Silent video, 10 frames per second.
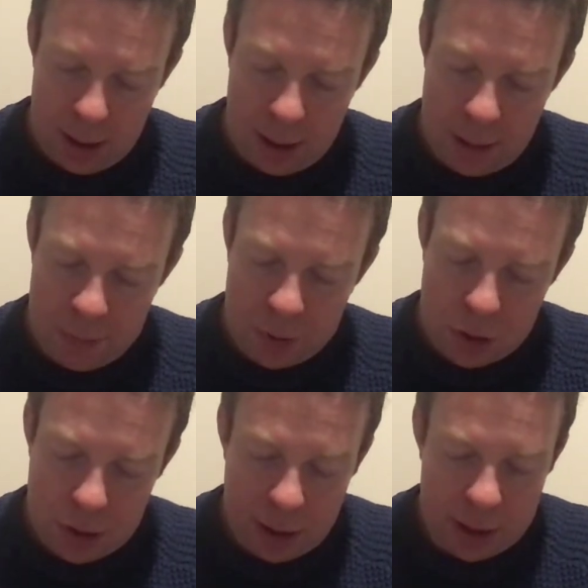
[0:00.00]
um,
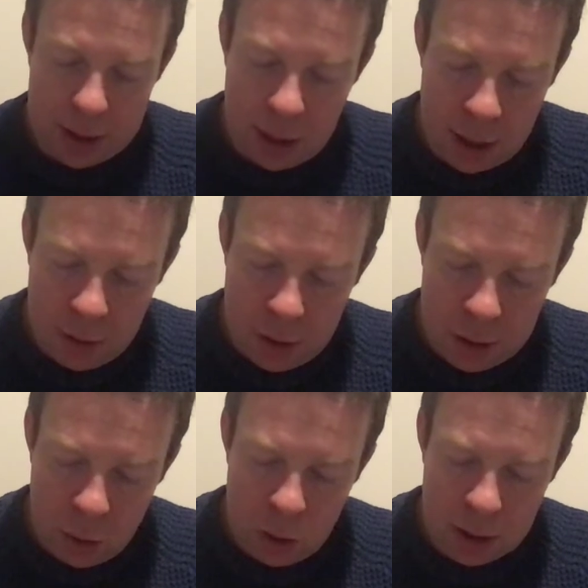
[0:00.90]
Thyatira,
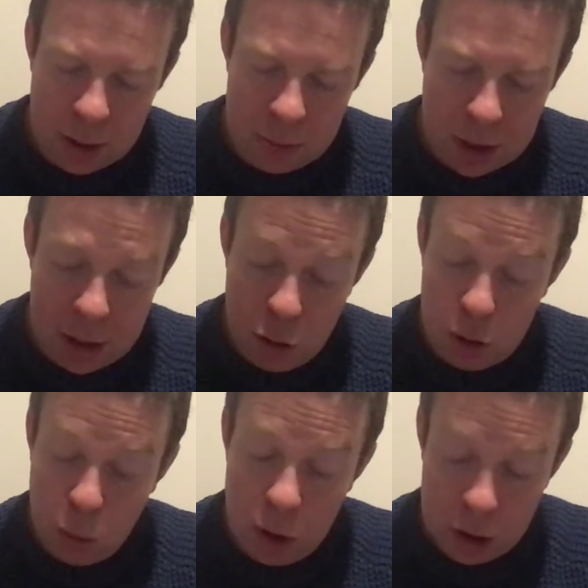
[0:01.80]
the word comes, I know
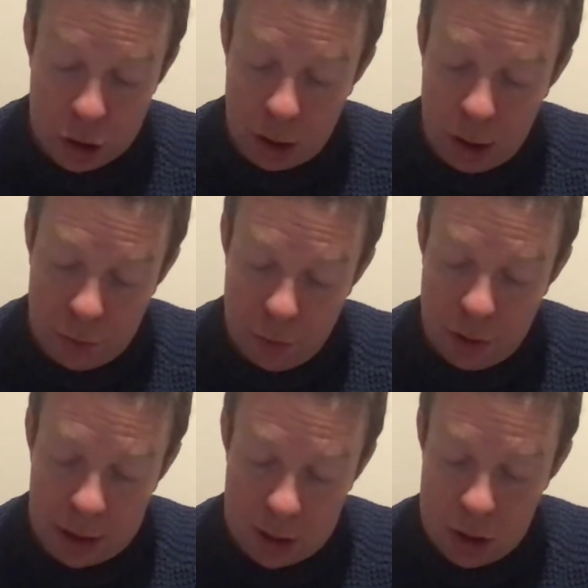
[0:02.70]
your works, your love and
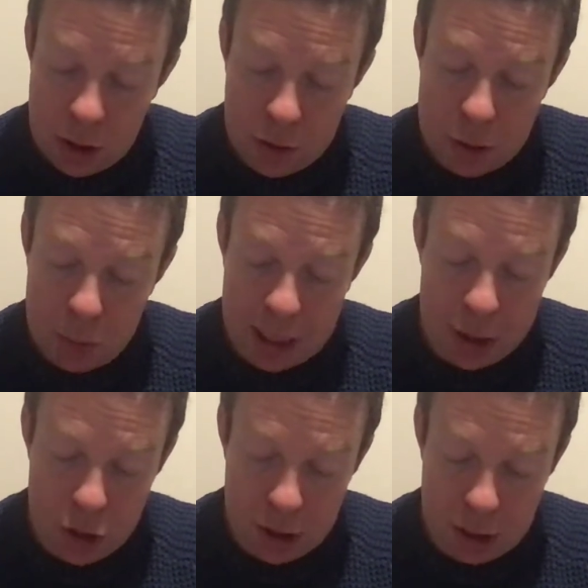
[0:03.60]
faith and service and
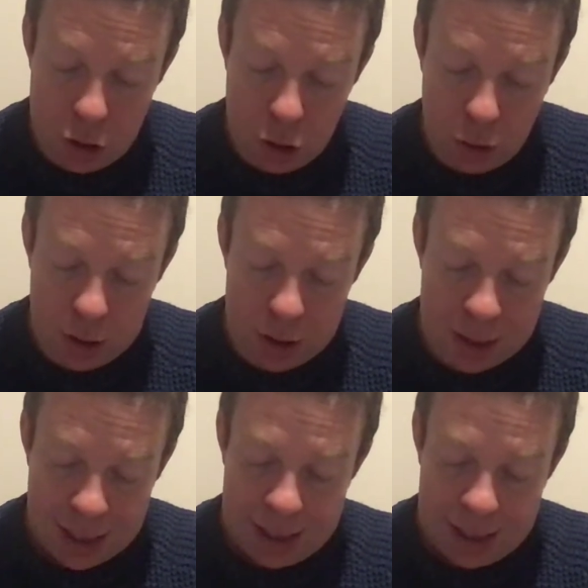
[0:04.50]
patient endurance.